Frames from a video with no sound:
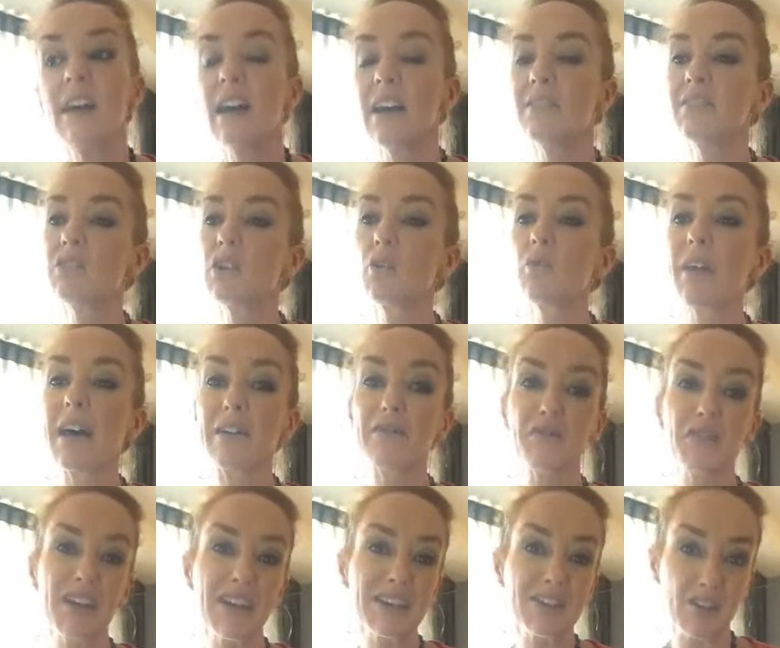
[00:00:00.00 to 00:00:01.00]
and so that
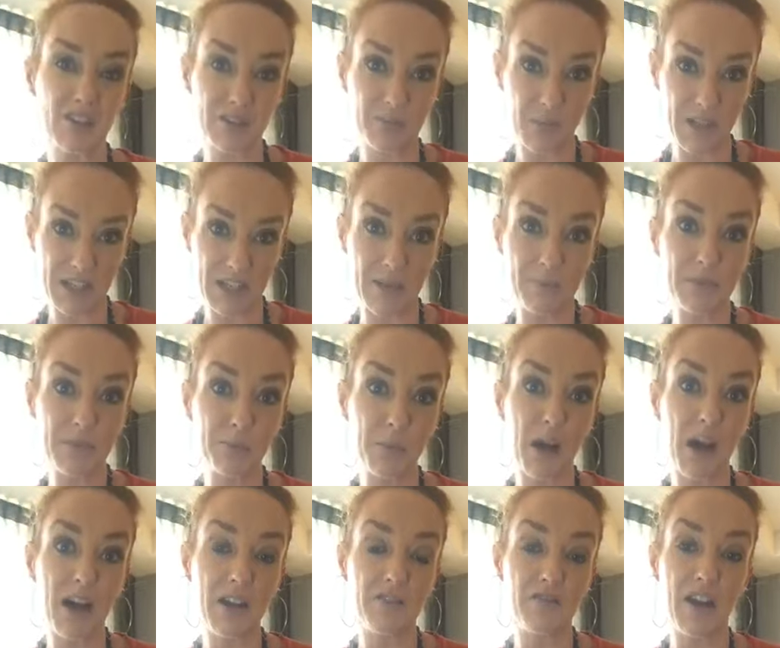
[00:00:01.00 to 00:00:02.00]
fear just becomes
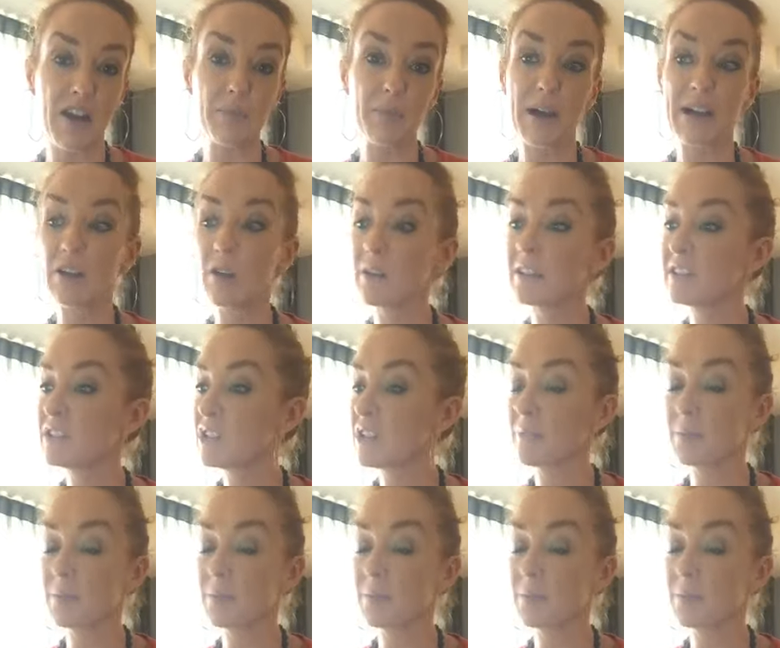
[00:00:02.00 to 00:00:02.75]
part of our biology,